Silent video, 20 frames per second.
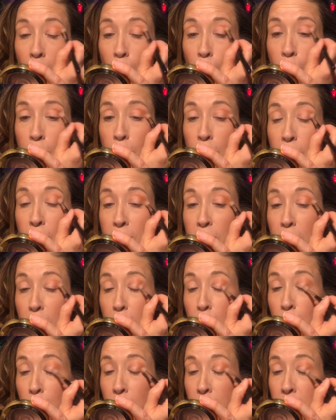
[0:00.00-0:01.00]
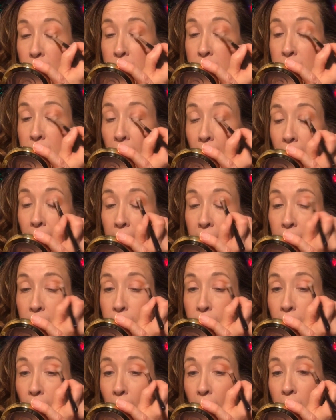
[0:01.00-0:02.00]
when you're dealing with this kind
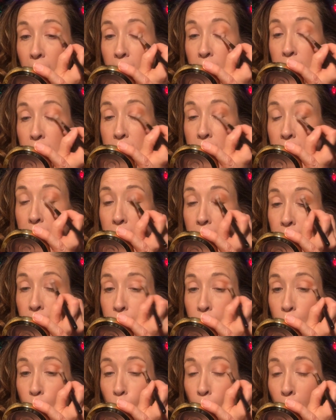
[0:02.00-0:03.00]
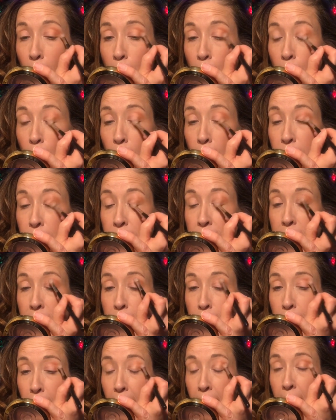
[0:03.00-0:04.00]
of colors, if you want more of an
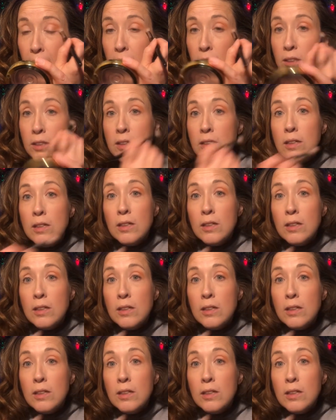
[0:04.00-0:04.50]
impact,